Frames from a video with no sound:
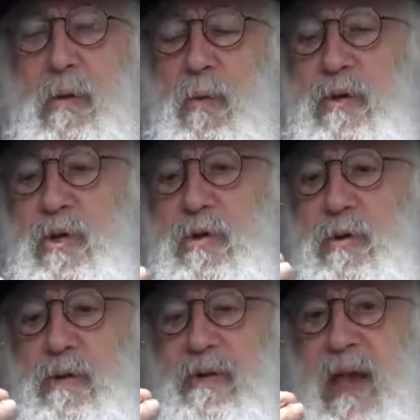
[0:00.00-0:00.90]
when she
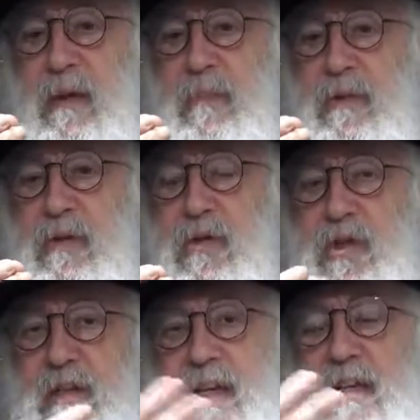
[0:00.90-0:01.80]
saw the diamond,
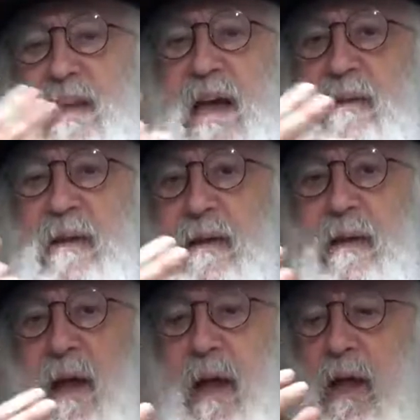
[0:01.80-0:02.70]
she's excited,